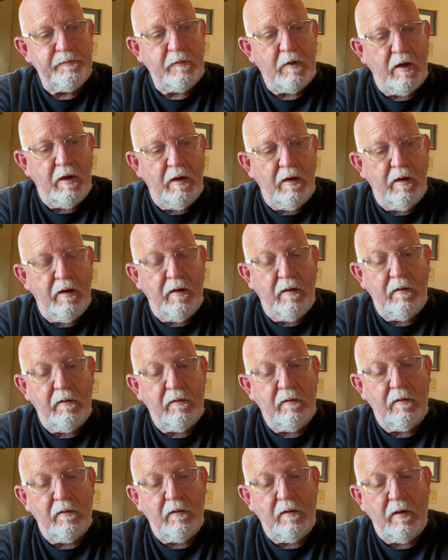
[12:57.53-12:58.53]
Okay,
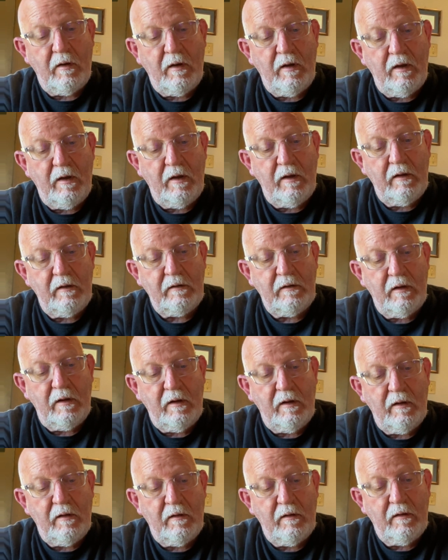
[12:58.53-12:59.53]
and
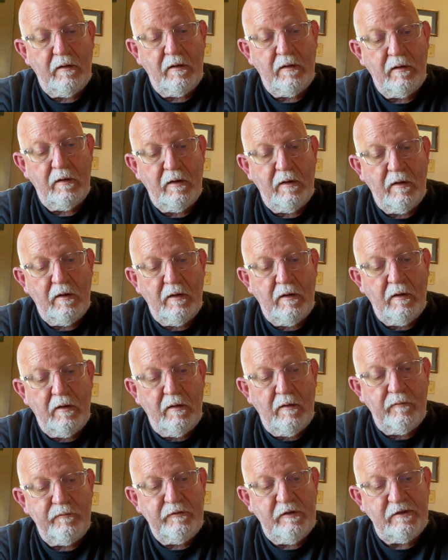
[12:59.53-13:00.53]

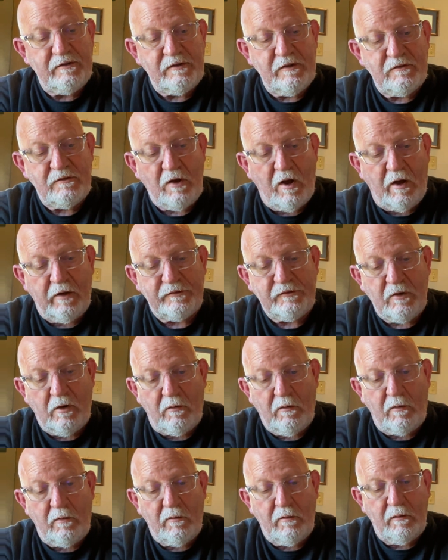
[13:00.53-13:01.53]
this is
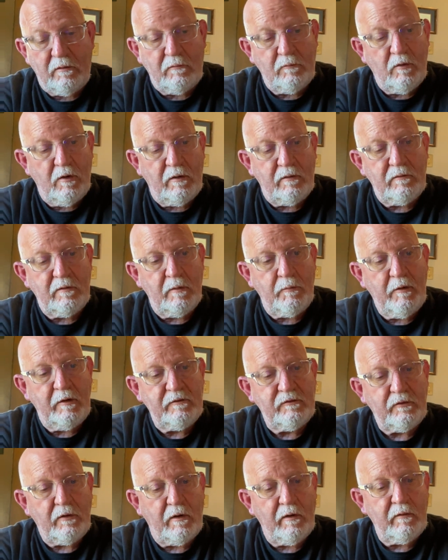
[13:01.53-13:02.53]
also, well, let me
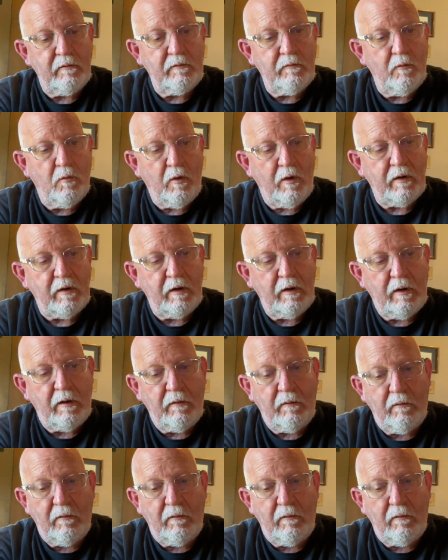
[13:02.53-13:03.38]
start working it.